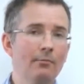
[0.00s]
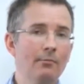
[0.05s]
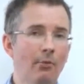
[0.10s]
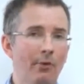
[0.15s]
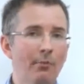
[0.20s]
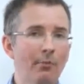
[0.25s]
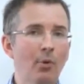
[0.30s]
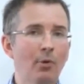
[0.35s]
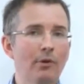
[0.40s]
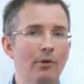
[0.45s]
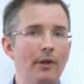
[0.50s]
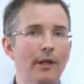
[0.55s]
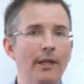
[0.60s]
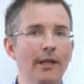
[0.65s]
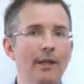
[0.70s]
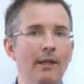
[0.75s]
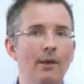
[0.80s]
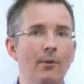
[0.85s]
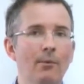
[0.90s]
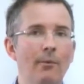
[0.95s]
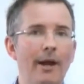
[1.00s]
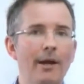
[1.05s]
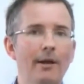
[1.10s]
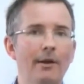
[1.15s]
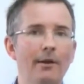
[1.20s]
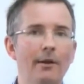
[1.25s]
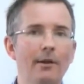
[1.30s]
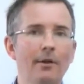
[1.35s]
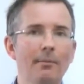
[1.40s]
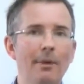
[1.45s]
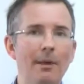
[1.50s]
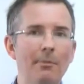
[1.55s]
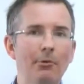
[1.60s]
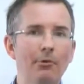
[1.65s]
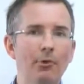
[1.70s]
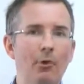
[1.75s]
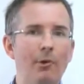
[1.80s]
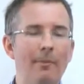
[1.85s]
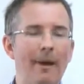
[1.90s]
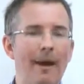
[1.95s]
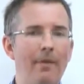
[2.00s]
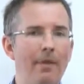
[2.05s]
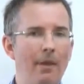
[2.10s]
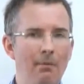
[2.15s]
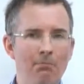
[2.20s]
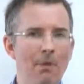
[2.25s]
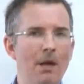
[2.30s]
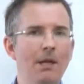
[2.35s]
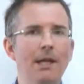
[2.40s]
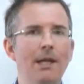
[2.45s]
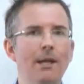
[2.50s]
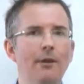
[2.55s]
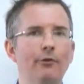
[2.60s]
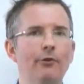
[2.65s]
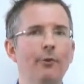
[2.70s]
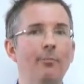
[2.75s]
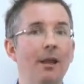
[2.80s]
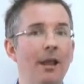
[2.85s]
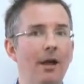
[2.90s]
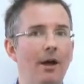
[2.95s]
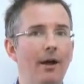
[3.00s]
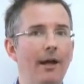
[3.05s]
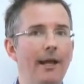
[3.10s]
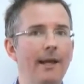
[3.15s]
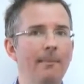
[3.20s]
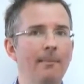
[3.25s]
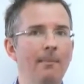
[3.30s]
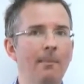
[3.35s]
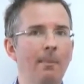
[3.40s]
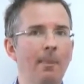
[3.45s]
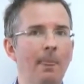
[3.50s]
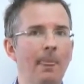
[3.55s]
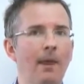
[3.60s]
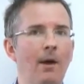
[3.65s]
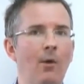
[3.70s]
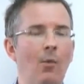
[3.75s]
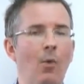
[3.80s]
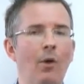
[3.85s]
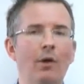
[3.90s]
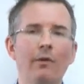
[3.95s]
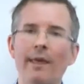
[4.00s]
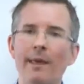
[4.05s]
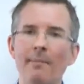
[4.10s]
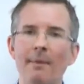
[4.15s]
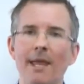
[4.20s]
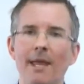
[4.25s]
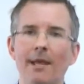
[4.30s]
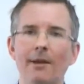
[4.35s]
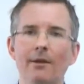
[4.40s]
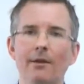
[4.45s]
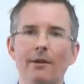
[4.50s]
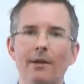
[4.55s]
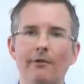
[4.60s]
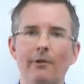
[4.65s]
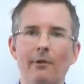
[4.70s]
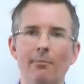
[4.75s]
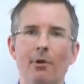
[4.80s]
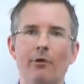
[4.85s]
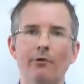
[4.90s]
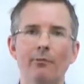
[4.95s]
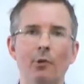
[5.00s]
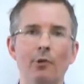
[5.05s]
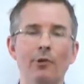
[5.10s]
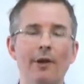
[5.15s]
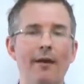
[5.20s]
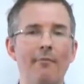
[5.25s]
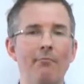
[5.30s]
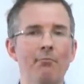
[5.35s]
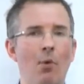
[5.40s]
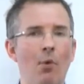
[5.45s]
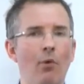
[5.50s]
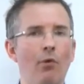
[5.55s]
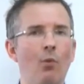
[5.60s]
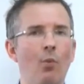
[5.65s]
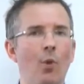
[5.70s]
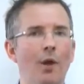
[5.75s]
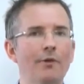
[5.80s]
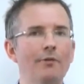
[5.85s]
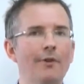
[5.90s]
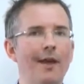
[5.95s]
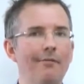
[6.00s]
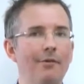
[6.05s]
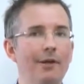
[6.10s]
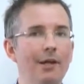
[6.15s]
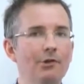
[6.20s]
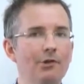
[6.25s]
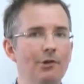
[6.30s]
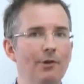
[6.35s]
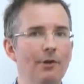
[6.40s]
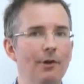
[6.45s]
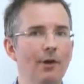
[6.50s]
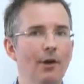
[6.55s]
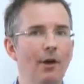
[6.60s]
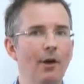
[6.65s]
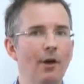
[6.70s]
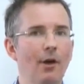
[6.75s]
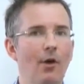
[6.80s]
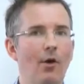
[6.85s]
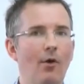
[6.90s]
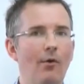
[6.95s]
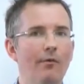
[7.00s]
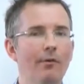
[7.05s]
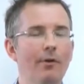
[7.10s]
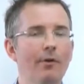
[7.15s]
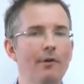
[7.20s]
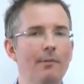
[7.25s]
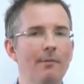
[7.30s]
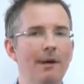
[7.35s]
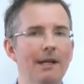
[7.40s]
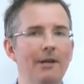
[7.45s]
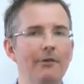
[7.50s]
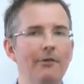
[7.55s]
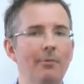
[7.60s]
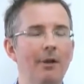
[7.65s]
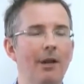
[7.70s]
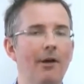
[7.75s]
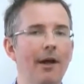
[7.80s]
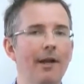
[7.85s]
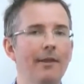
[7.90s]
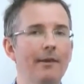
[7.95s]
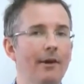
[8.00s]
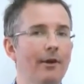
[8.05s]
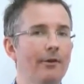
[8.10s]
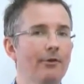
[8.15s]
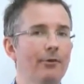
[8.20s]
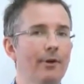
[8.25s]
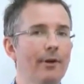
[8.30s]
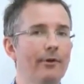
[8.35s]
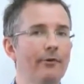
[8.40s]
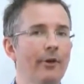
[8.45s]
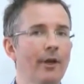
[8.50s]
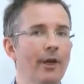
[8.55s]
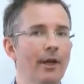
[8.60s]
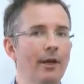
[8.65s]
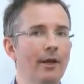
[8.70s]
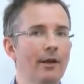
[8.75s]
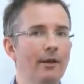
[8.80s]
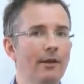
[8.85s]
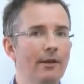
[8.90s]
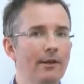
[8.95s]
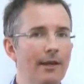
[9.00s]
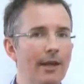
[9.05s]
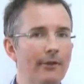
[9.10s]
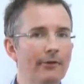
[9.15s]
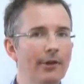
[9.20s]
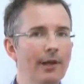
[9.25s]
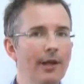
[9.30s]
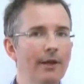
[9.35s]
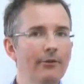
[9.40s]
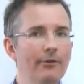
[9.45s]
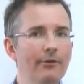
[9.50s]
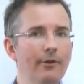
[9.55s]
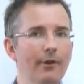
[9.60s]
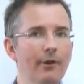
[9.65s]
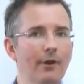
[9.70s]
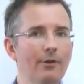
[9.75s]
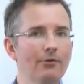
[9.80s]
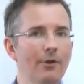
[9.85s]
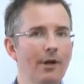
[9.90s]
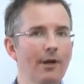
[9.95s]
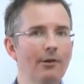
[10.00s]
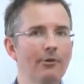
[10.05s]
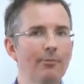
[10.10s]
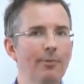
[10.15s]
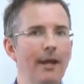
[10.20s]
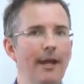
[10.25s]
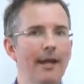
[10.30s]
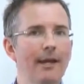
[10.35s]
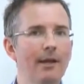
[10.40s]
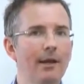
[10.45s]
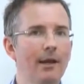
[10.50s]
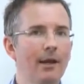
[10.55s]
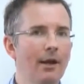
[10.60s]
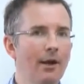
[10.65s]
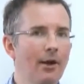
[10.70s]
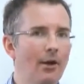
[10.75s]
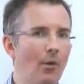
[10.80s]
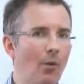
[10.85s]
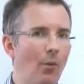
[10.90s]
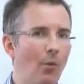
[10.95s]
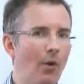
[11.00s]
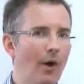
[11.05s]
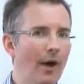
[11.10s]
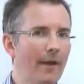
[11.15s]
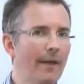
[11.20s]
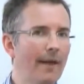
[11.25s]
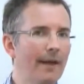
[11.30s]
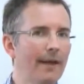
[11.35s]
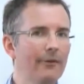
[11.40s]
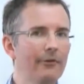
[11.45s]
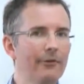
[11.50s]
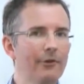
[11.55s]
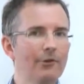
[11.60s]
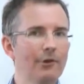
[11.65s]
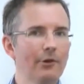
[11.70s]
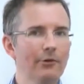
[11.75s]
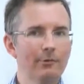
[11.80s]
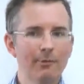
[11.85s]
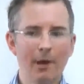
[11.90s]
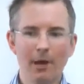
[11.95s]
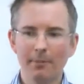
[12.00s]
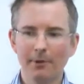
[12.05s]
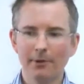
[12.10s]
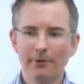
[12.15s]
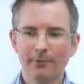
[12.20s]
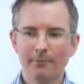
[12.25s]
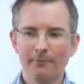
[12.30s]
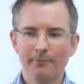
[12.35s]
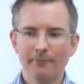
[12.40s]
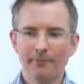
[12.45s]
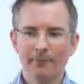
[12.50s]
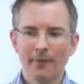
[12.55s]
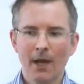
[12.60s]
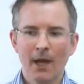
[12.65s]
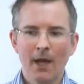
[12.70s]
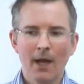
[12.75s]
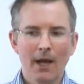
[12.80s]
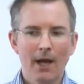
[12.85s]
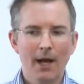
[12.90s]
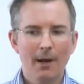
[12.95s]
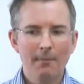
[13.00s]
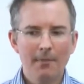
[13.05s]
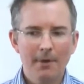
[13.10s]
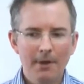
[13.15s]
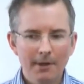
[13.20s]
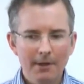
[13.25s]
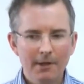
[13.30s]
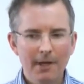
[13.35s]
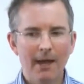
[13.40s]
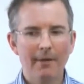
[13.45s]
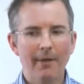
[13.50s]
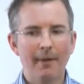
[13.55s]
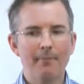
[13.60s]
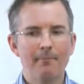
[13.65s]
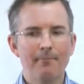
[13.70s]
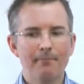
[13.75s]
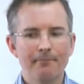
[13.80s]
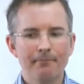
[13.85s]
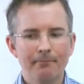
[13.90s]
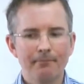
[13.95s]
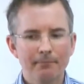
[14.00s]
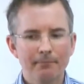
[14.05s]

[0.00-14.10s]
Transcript: more importantly, when people talk about the money supply, what do they mean? Is it possible to have more than one definition of the money supply? And the answer is yes, it is. And I'll try and explain why that is in just a moment. Now then,